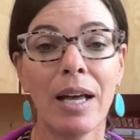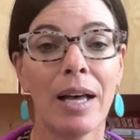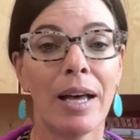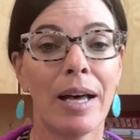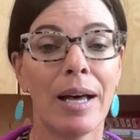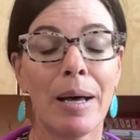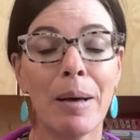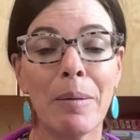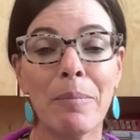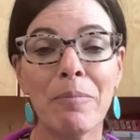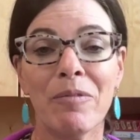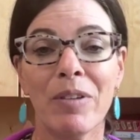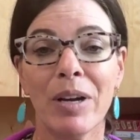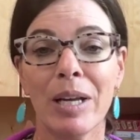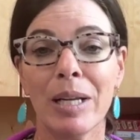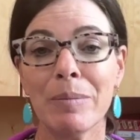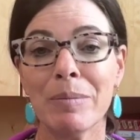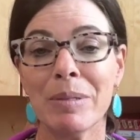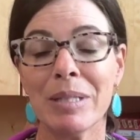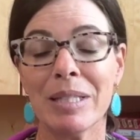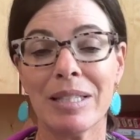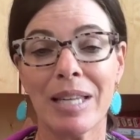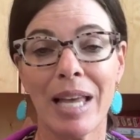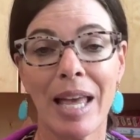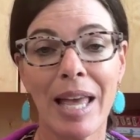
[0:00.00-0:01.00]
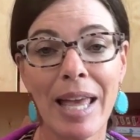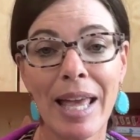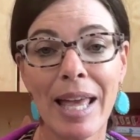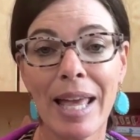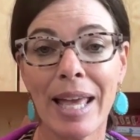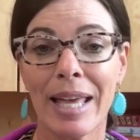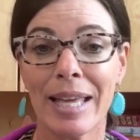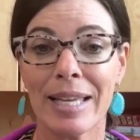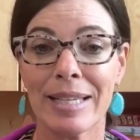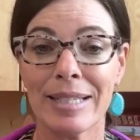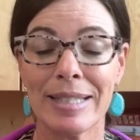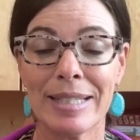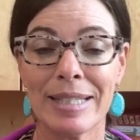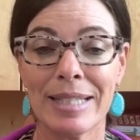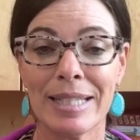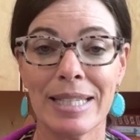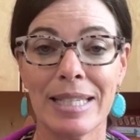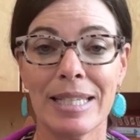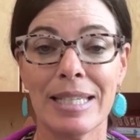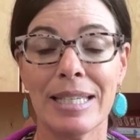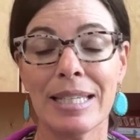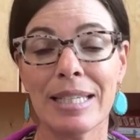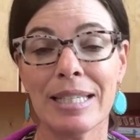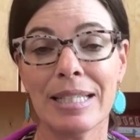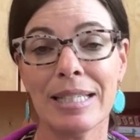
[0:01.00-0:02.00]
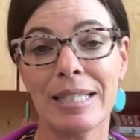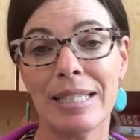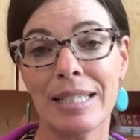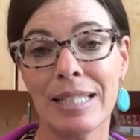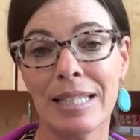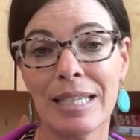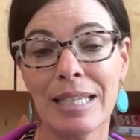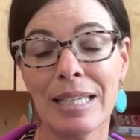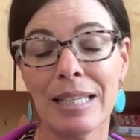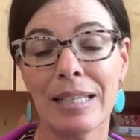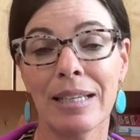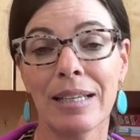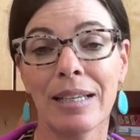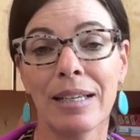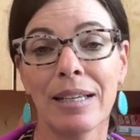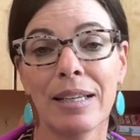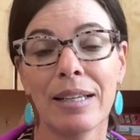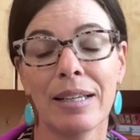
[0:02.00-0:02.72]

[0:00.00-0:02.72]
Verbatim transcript: um, vitamins A, C, D.